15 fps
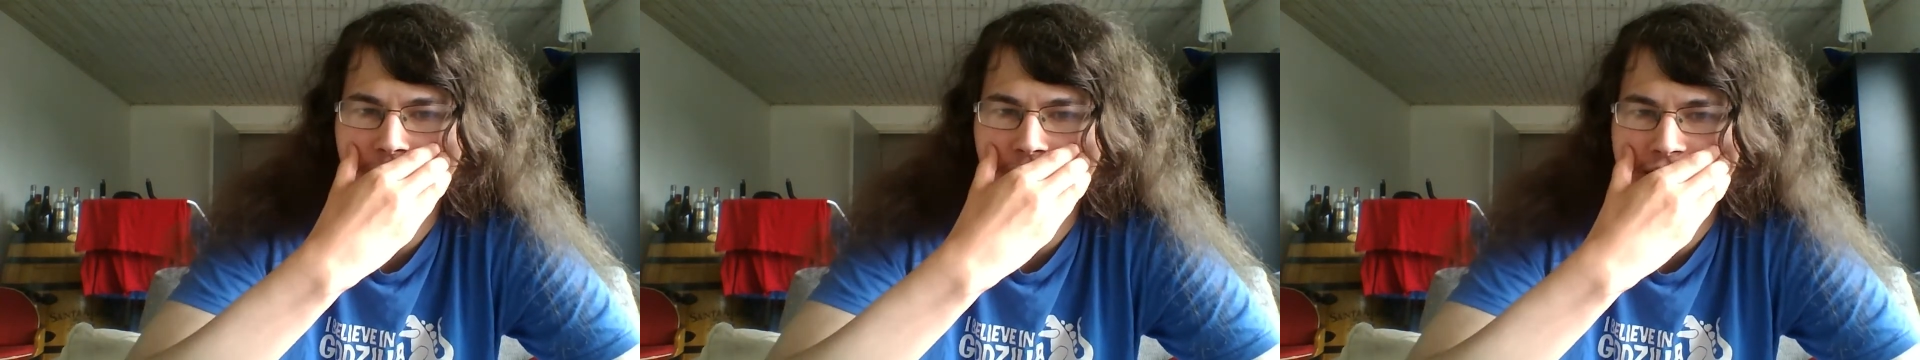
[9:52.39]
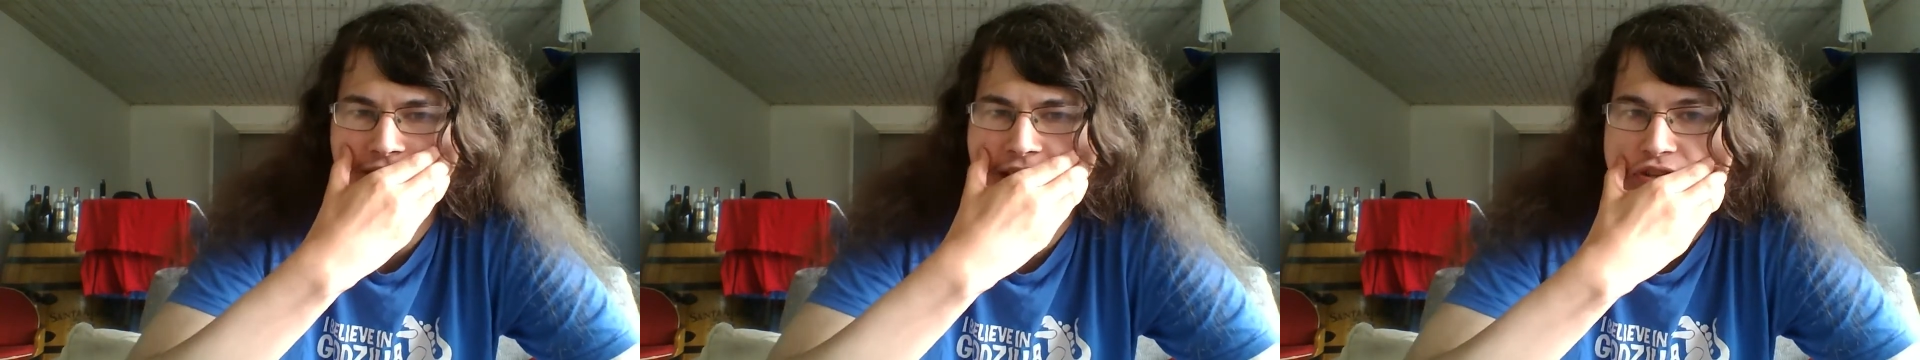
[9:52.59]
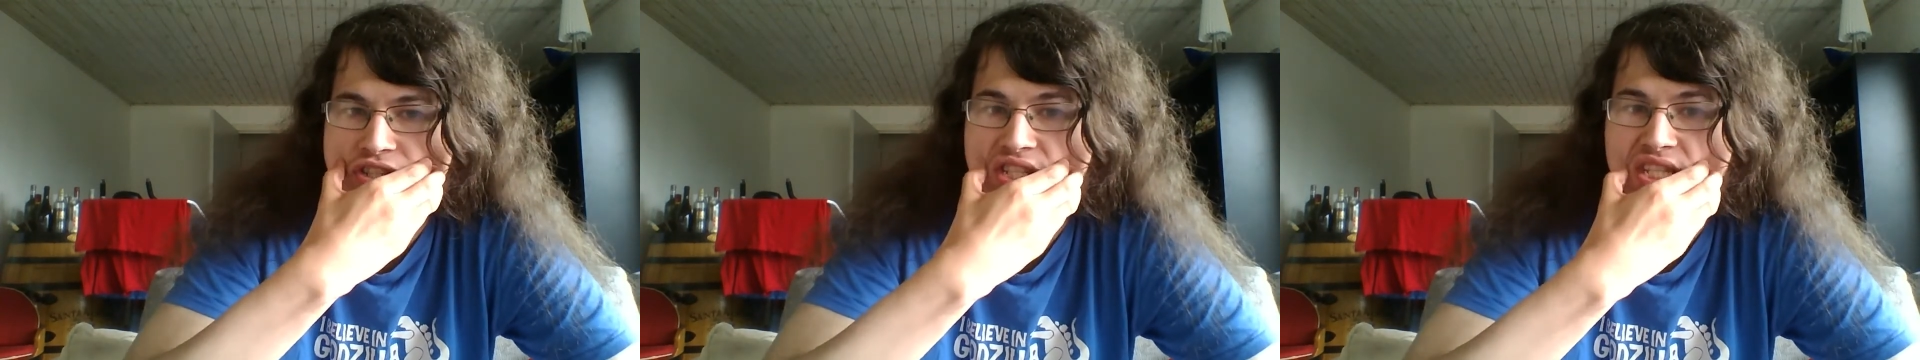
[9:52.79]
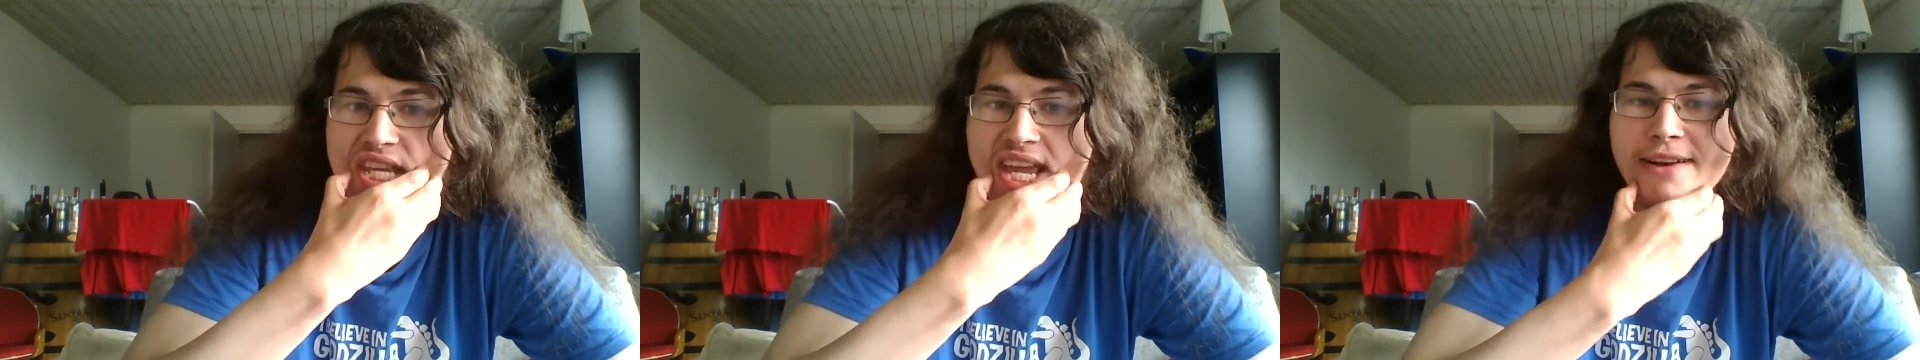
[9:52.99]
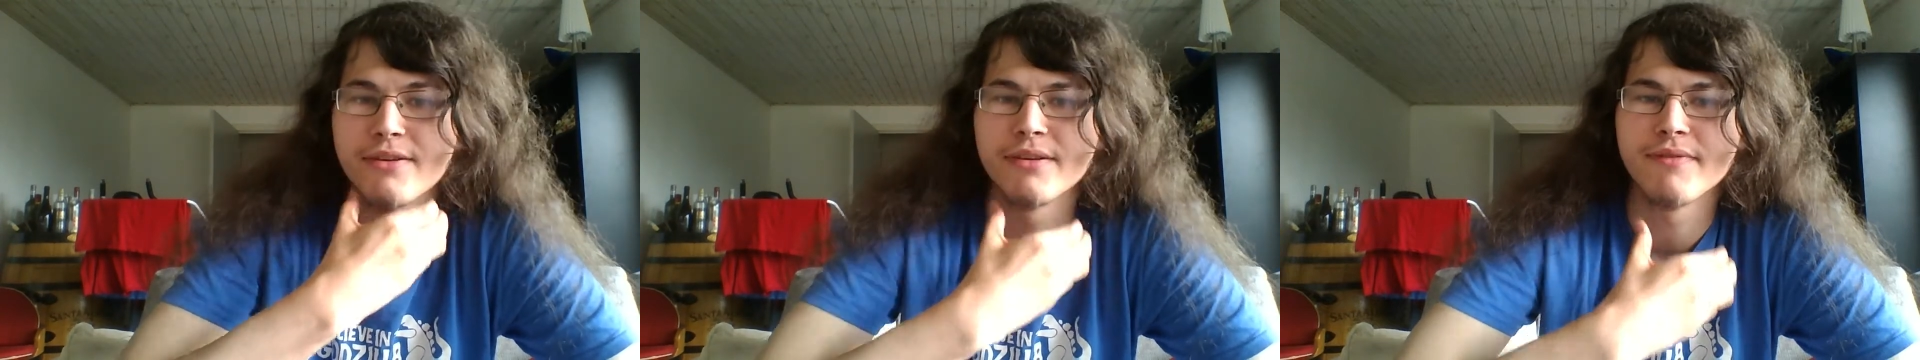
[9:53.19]
Very
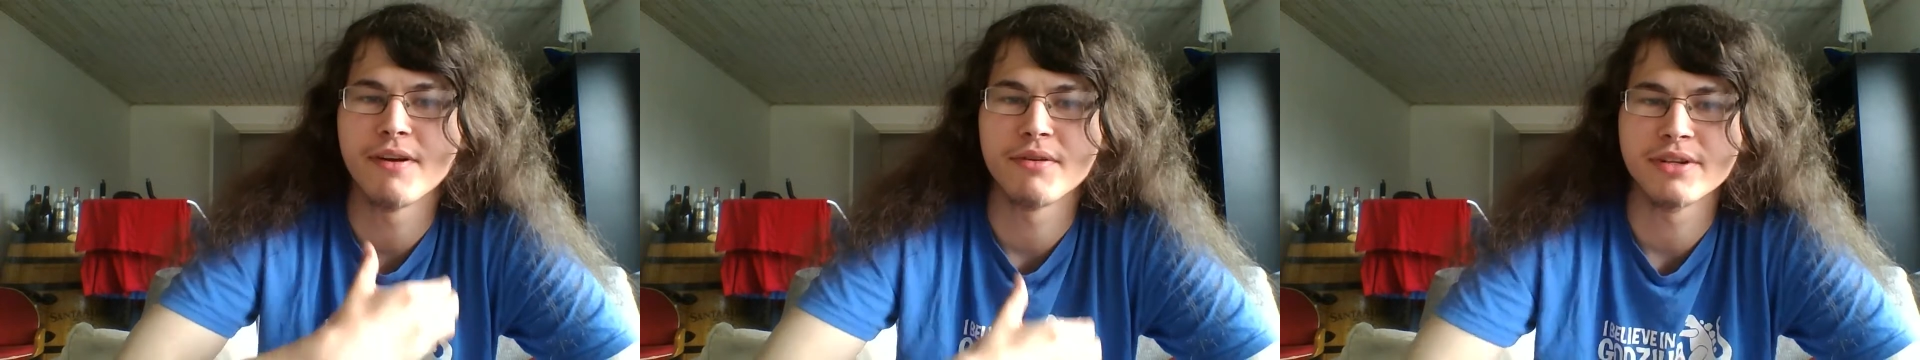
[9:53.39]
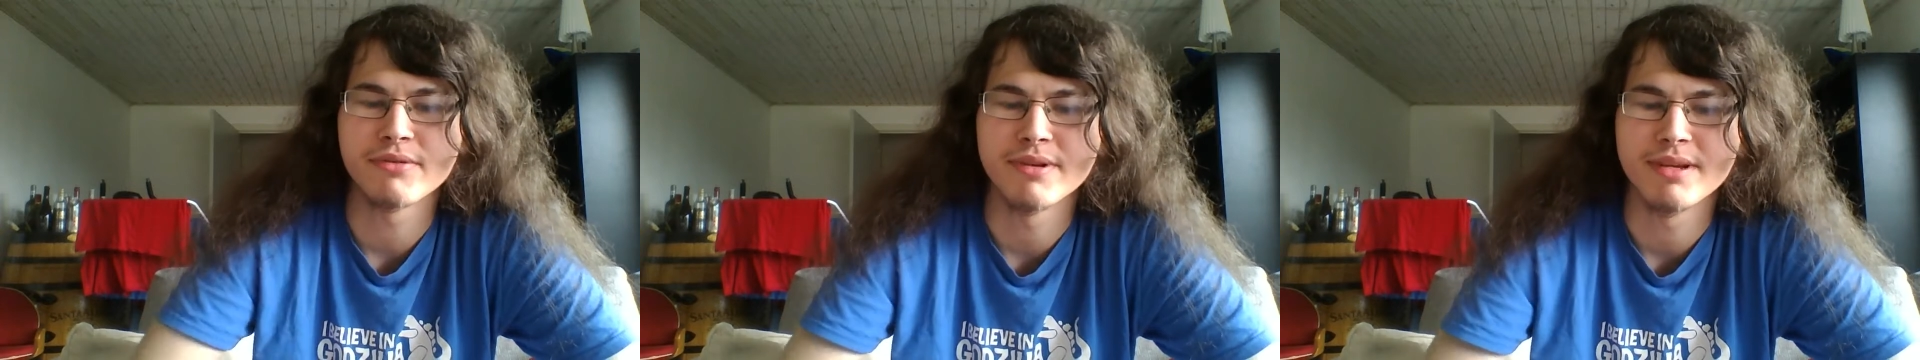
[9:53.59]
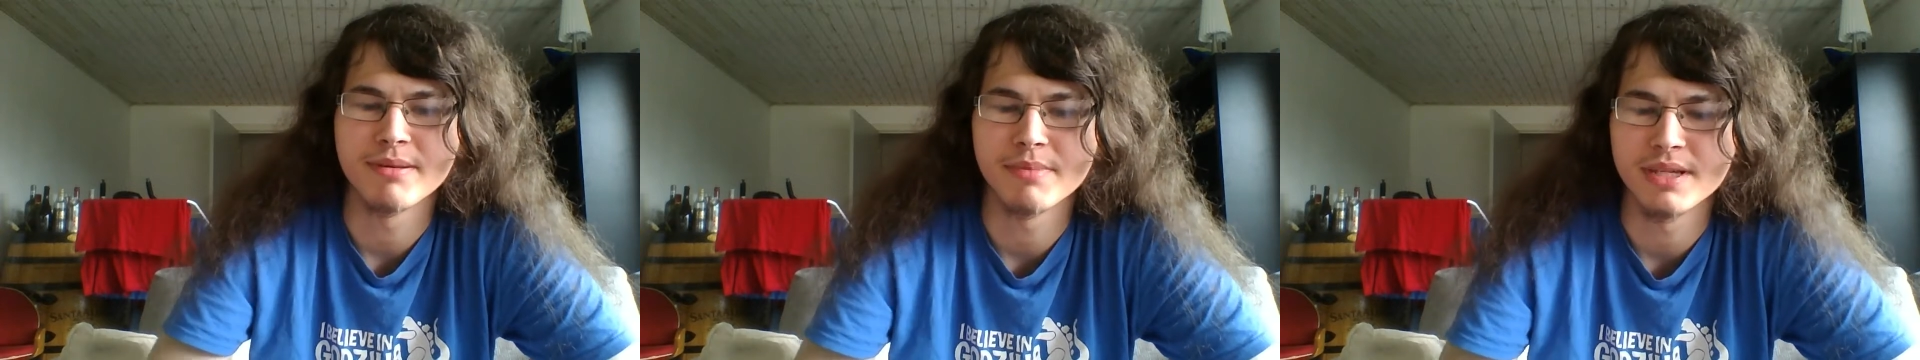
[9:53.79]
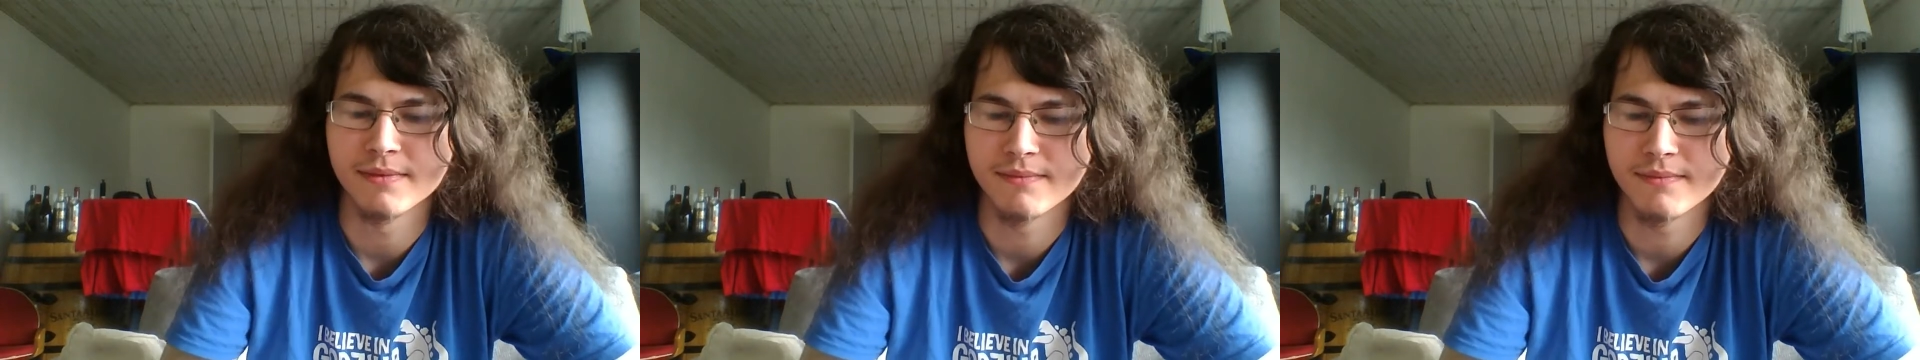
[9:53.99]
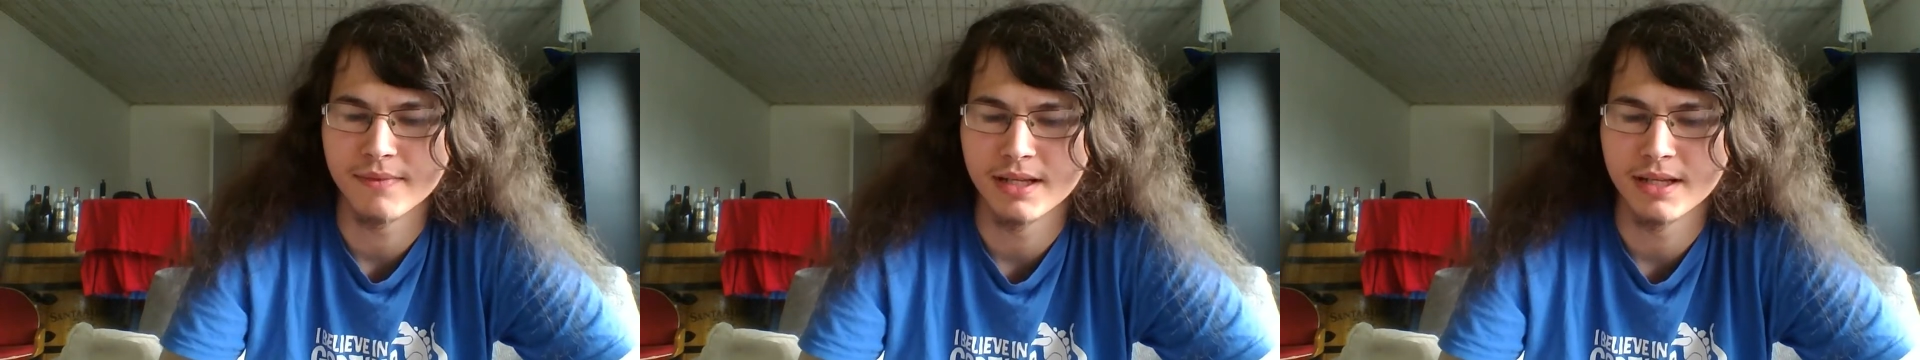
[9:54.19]
scary, very creepy.